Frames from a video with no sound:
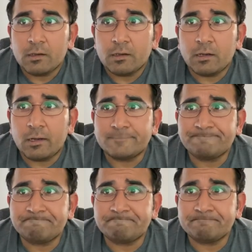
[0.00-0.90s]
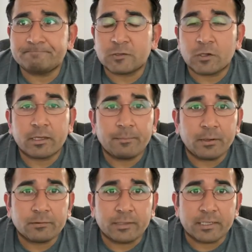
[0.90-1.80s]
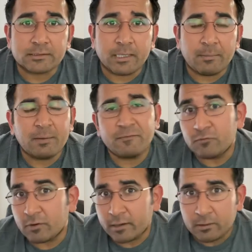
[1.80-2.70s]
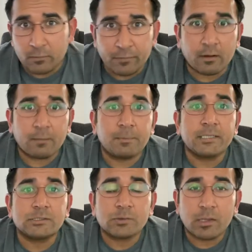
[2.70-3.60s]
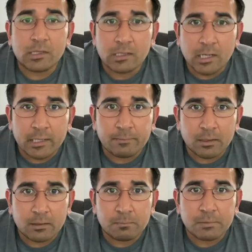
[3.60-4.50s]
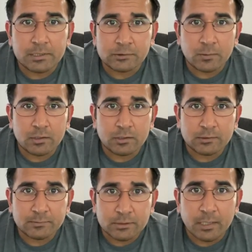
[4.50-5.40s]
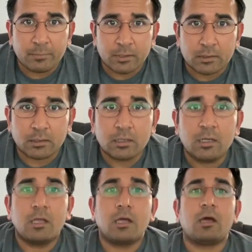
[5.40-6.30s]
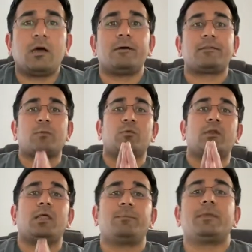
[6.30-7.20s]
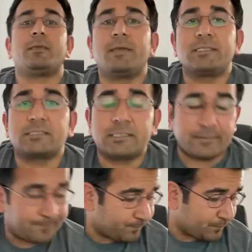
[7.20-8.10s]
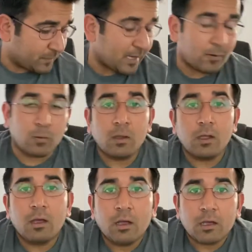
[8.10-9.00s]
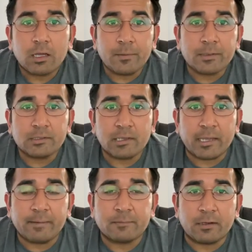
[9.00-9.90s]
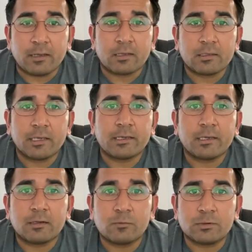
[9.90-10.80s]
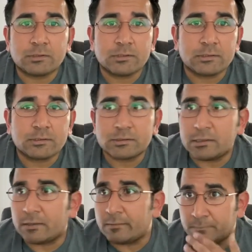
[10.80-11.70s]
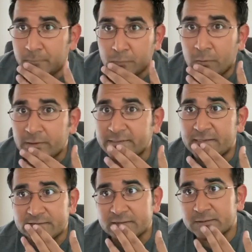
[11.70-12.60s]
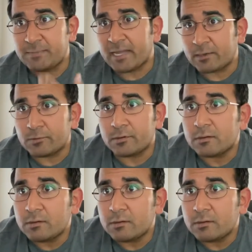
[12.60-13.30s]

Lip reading: Um, Talking about today's game, and before I go there, please do hit the like button, please do hit the subscribe button. That would help me immensely. Now, coming to the game today, KKR versus Royal Challengers Bangalore.